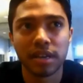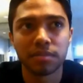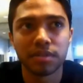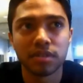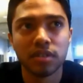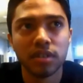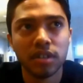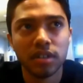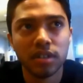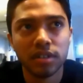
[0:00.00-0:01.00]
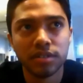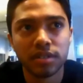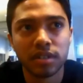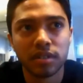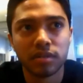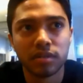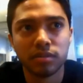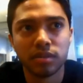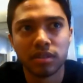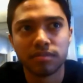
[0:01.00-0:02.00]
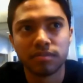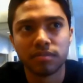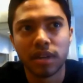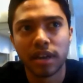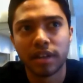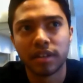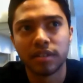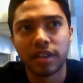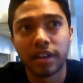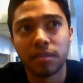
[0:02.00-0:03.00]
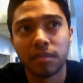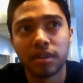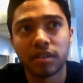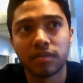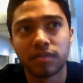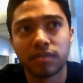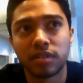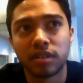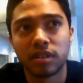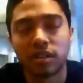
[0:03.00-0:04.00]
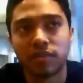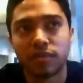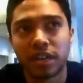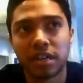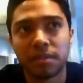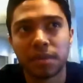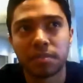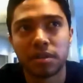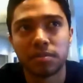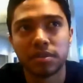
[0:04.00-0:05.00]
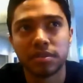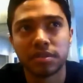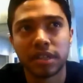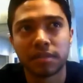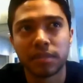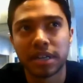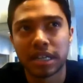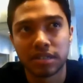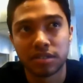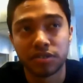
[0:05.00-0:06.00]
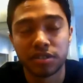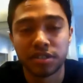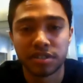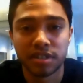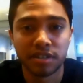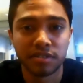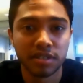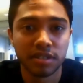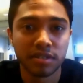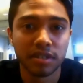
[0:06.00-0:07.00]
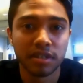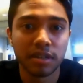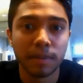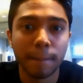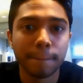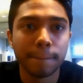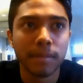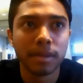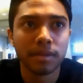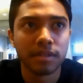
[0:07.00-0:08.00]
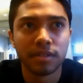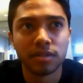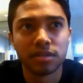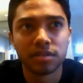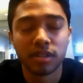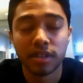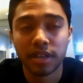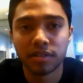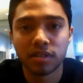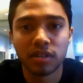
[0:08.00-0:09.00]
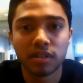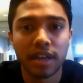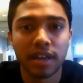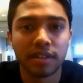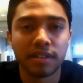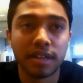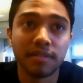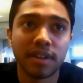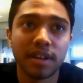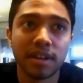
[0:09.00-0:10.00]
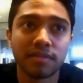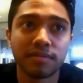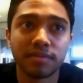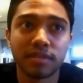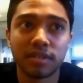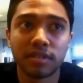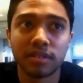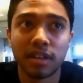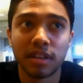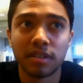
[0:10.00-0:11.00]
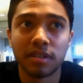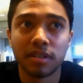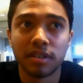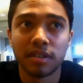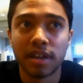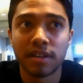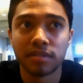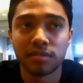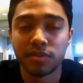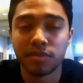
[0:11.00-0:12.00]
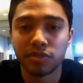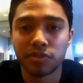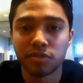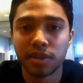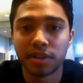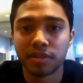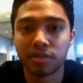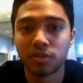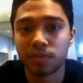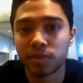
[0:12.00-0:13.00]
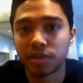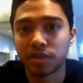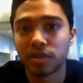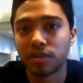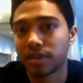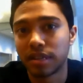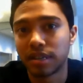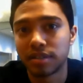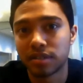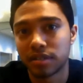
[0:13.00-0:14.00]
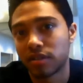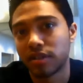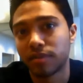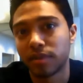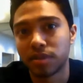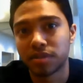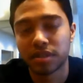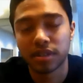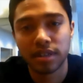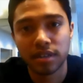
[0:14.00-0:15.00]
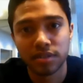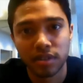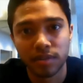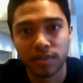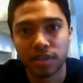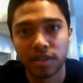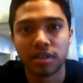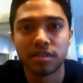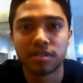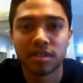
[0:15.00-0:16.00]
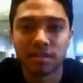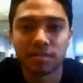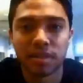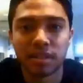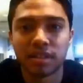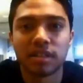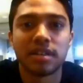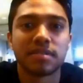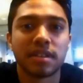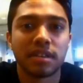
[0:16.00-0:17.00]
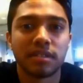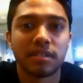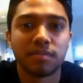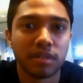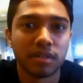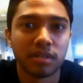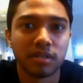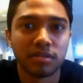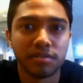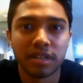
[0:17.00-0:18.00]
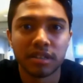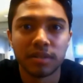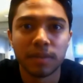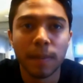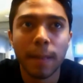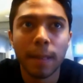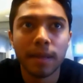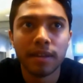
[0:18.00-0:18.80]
campus. So, and academic, for academic purpose, my classes usually start at 6:30. It goes till 9 o'clock, and if I have some issues with my homework or the class, or if I missed a class, or if I didn't understand something in the class, I can directly